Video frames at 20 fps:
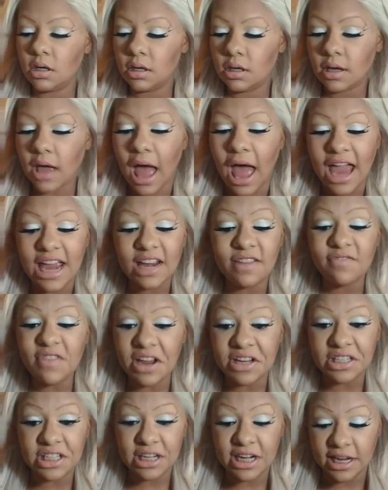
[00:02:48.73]
I
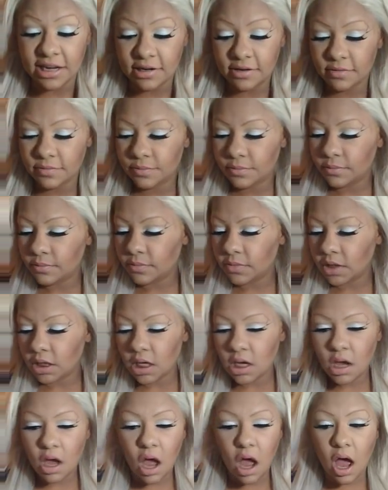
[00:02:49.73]
invented it.
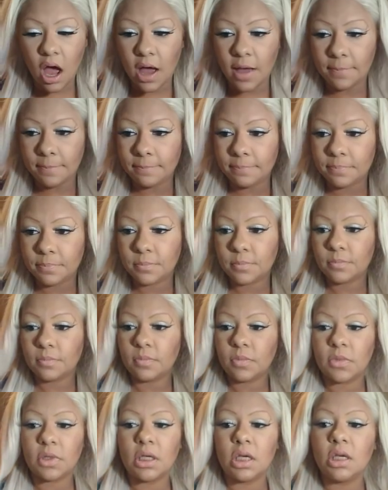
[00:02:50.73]

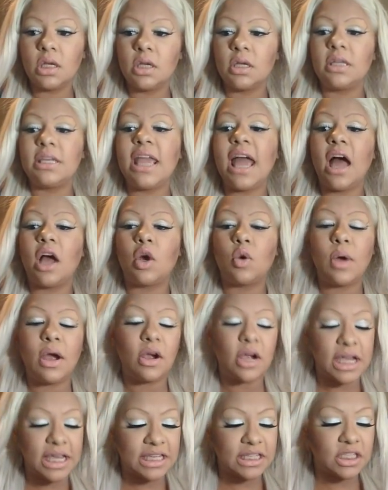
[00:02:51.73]

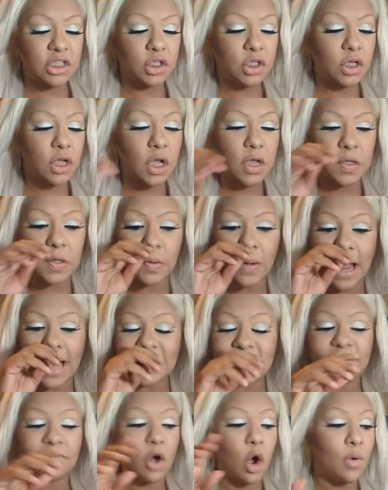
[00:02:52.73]
Aquarius, you
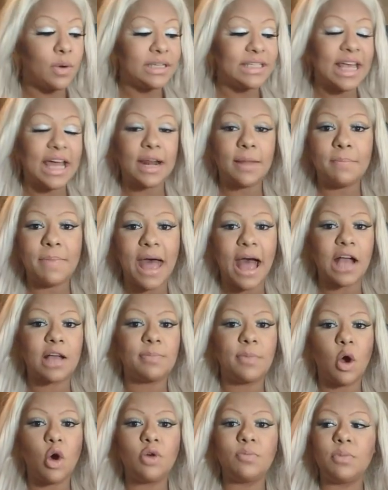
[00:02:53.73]
guys have always had a
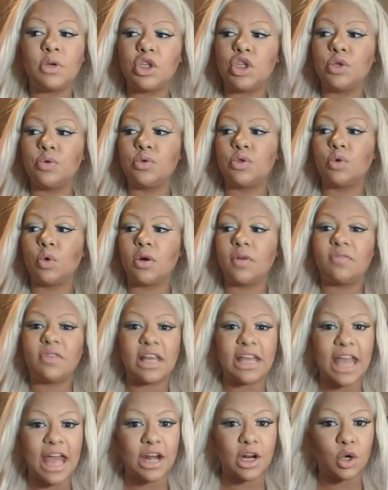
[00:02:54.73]
backbone, but you sort of
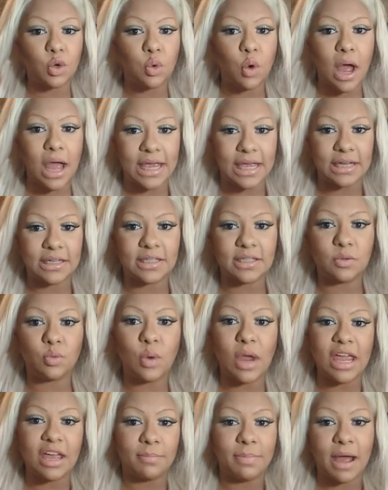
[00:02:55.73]
like had a quiet
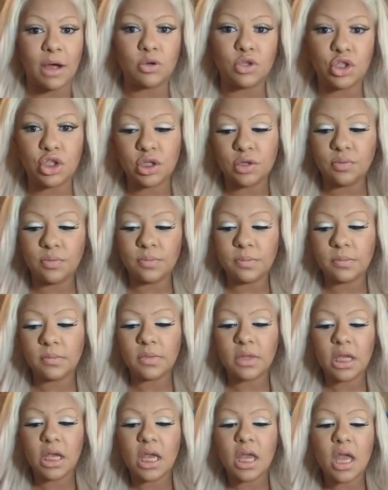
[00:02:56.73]
way about you.
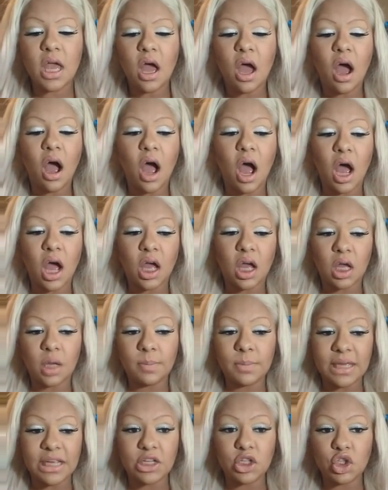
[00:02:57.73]

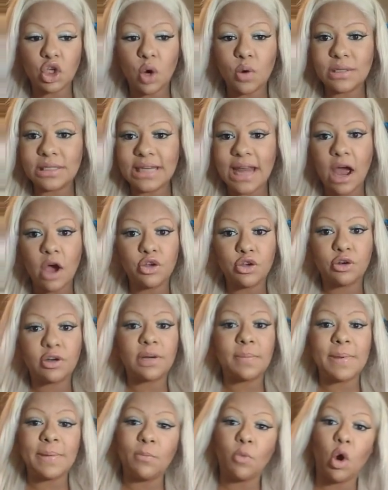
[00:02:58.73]
It shows now you're
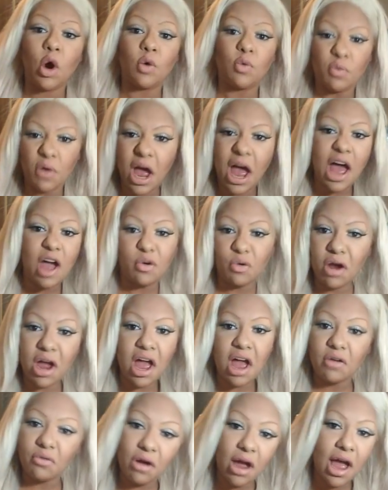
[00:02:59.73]
going to be more rah,
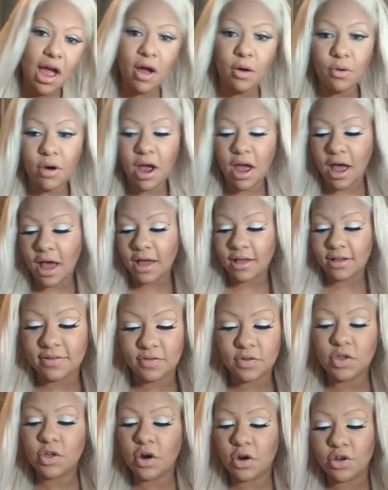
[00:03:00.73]
rah, rah, rah.
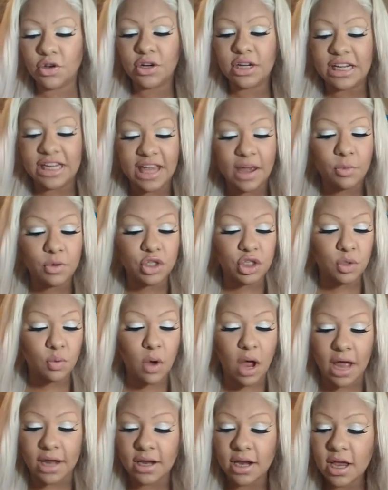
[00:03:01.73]
You know, you're going to get what you
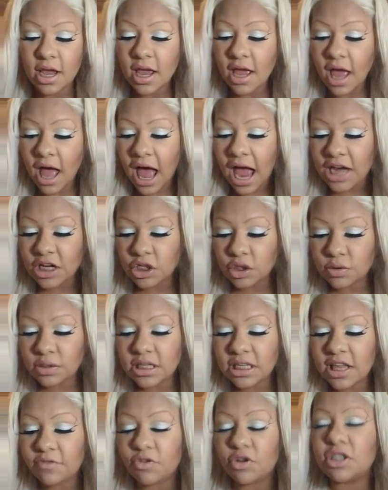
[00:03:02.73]
want. I do
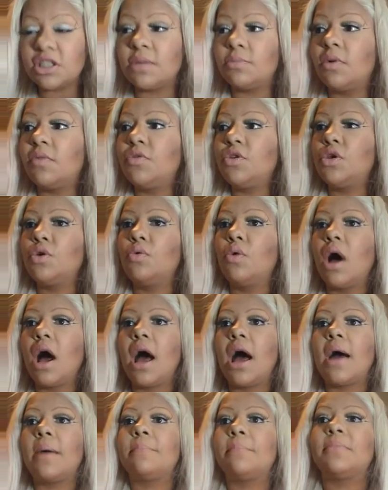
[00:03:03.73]
see that for some of you,
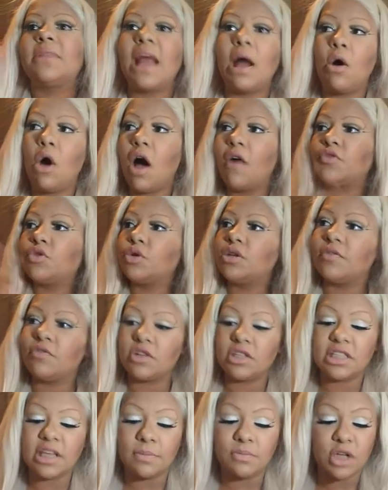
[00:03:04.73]
now off to a
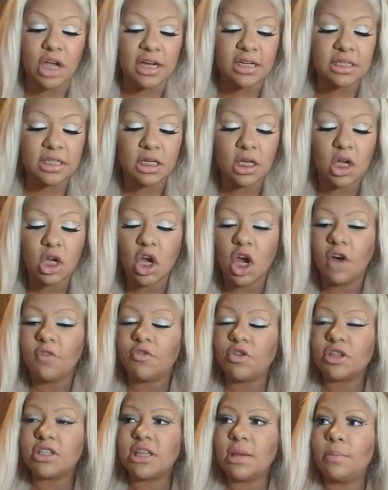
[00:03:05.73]
different subject.
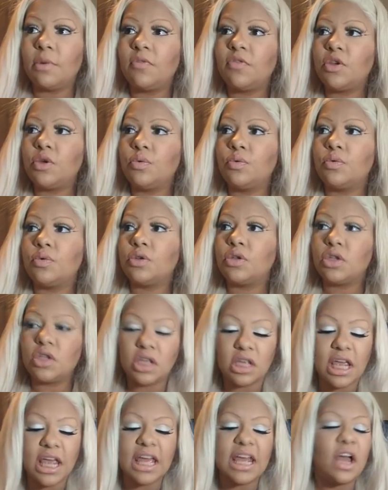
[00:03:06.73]
For some of you,
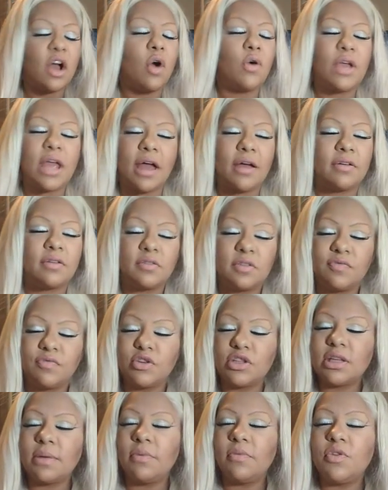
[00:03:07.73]

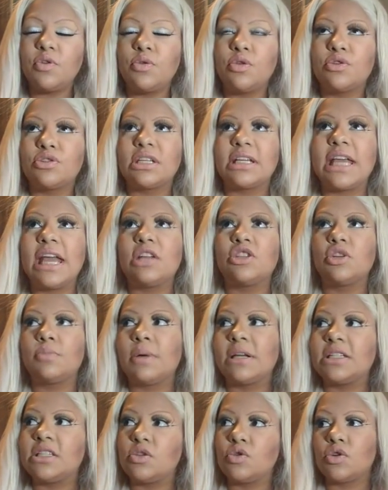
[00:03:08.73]
For some of you, there's a Cancer,
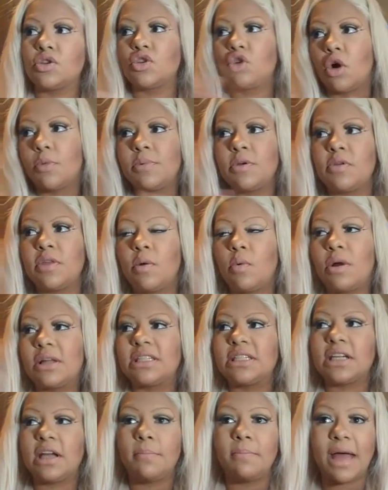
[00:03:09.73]
Pisces, or a Scorpio that
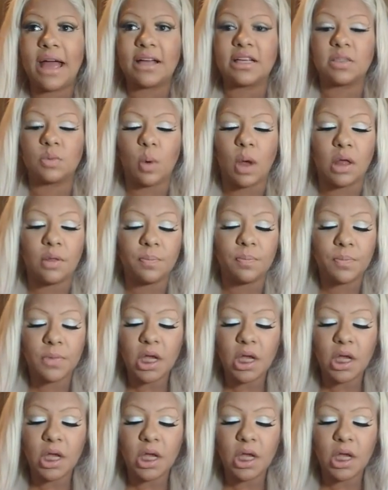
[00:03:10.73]
wants to come back as well.